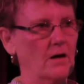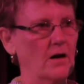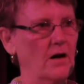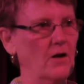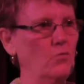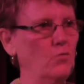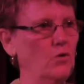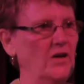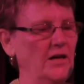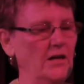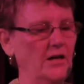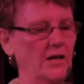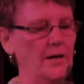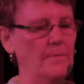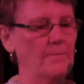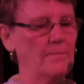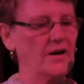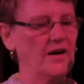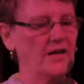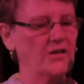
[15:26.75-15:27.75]
A
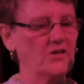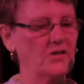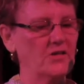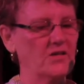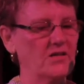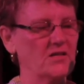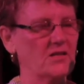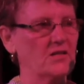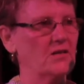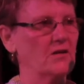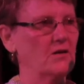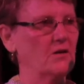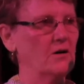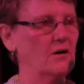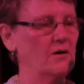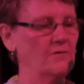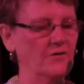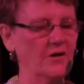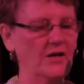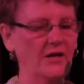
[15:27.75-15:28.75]
weekly practice
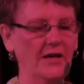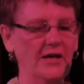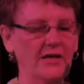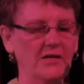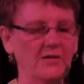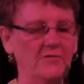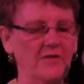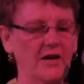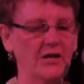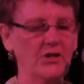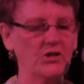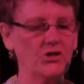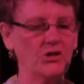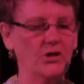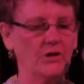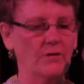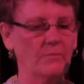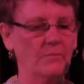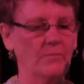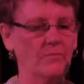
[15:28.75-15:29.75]
of collective
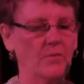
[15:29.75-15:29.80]
action,